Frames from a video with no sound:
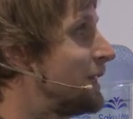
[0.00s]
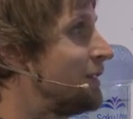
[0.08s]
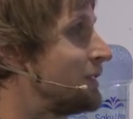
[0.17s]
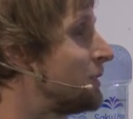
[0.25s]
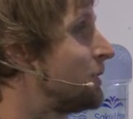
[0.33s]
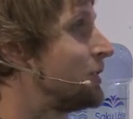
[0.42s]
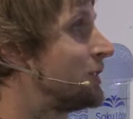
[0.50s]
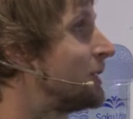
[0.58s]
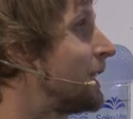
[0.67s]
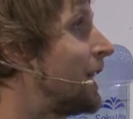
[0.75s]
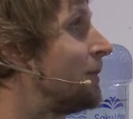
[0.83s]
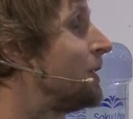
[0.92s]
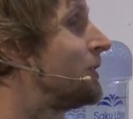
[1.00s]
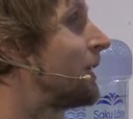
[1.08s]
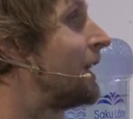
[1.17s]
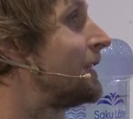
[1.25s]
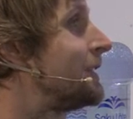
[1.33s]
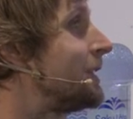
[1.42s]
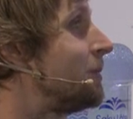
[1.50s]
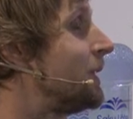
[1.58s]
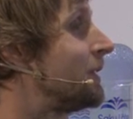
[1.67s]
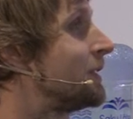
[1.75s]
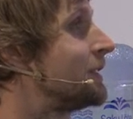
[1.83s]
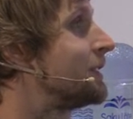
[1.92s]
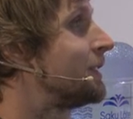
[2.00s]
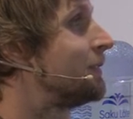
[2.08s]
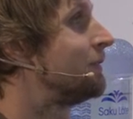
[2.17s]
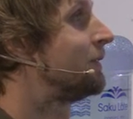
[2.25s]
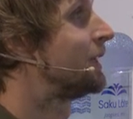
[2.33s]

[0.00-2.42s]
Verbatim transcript: territorial climate neutrality because of,